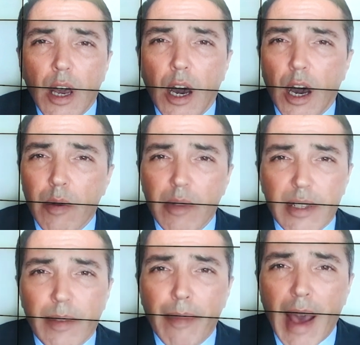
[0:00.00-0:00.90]

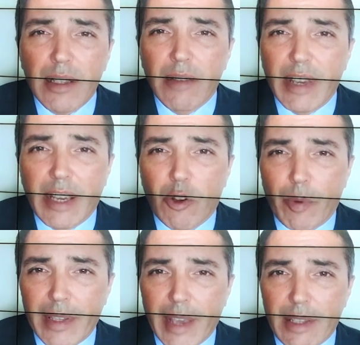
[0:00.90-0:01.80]
There's a massive
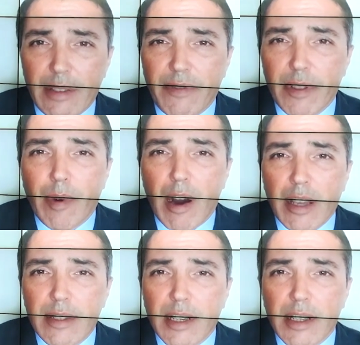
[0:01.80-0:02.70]
economic data for the
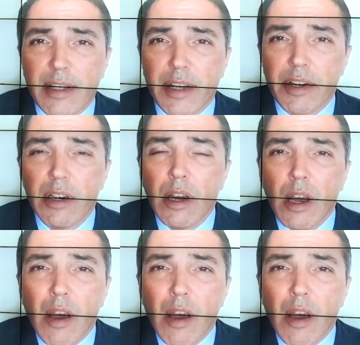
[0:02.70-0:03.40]
markets to consider.